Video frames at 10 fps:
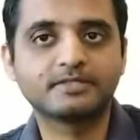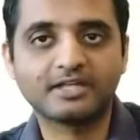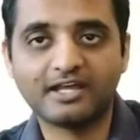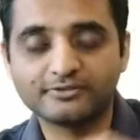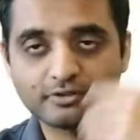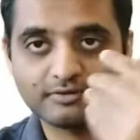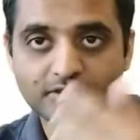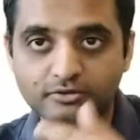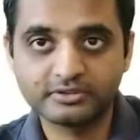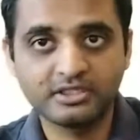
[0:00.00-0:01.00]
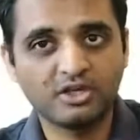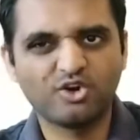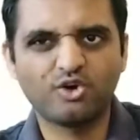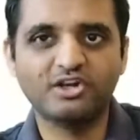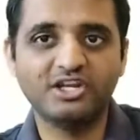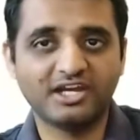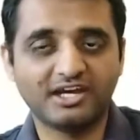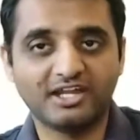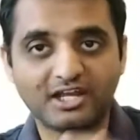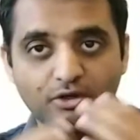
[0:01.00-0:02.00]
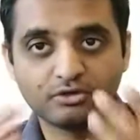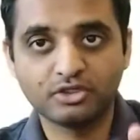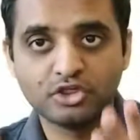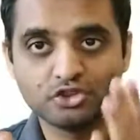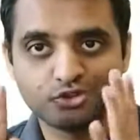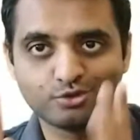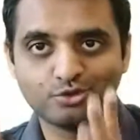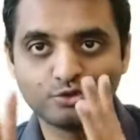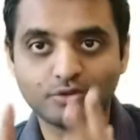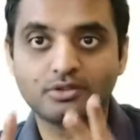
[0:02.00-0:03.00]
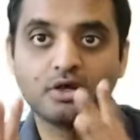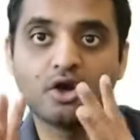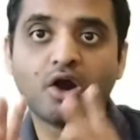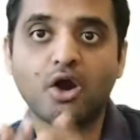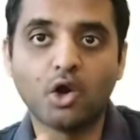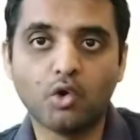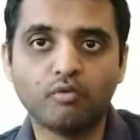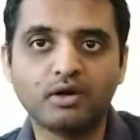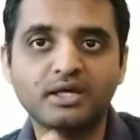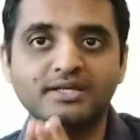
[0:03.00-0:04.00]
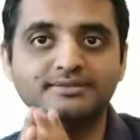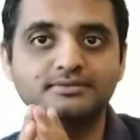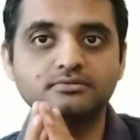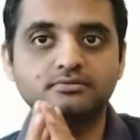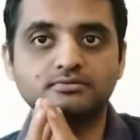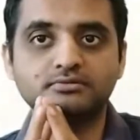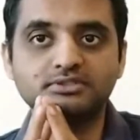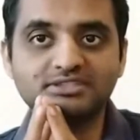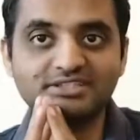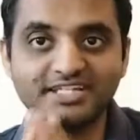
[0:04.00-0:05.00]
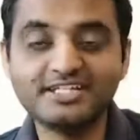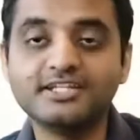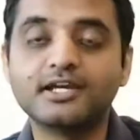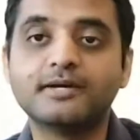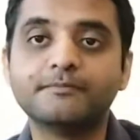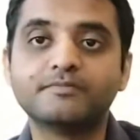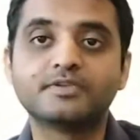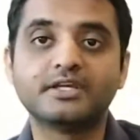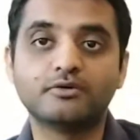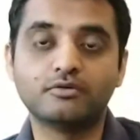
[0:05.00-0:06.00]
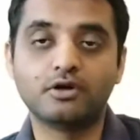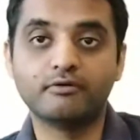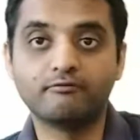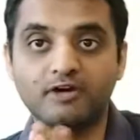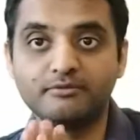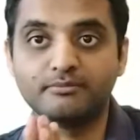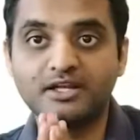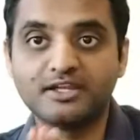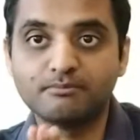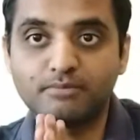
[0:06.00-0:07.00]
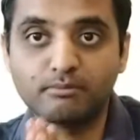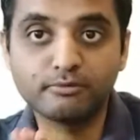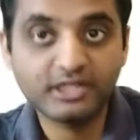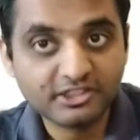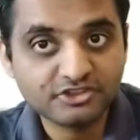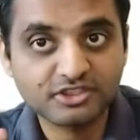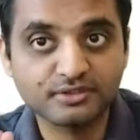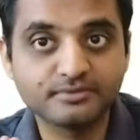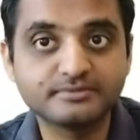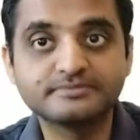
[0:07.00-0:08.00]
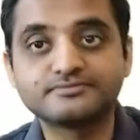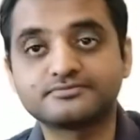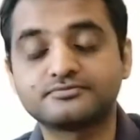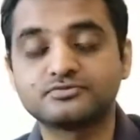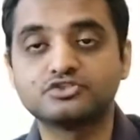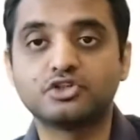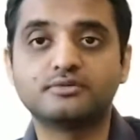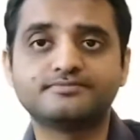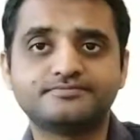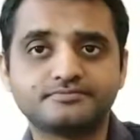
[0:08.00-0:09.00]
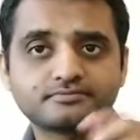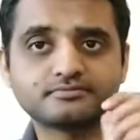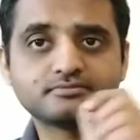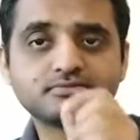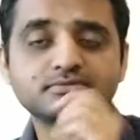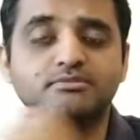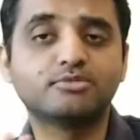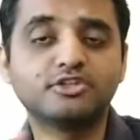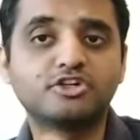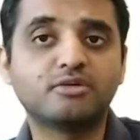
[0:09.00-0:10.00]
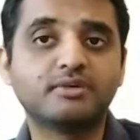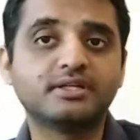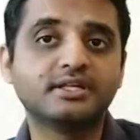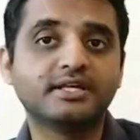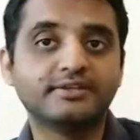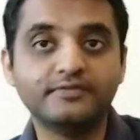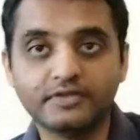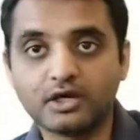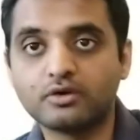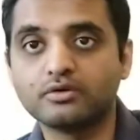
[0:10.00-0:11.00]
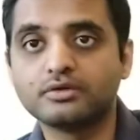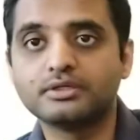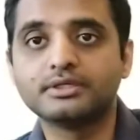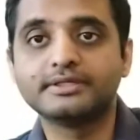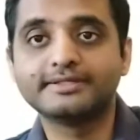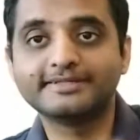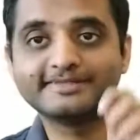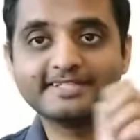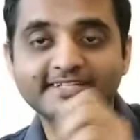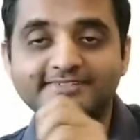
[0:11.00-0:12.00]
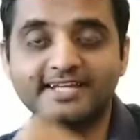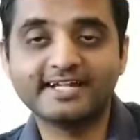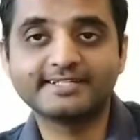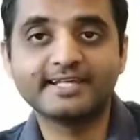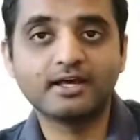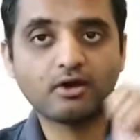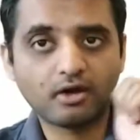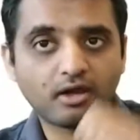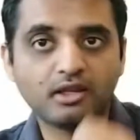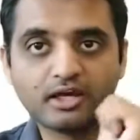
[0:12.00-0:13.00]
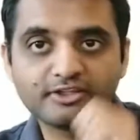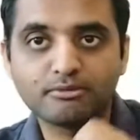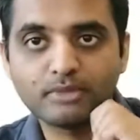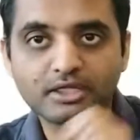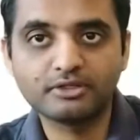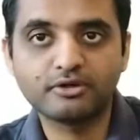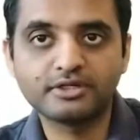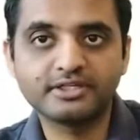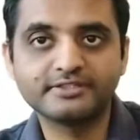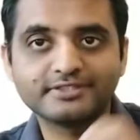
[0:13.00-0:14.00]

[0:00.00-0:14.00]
class of Hindus only are allowed to rule over India, over 1 billion population. So Modi government now thinks that all other minorities,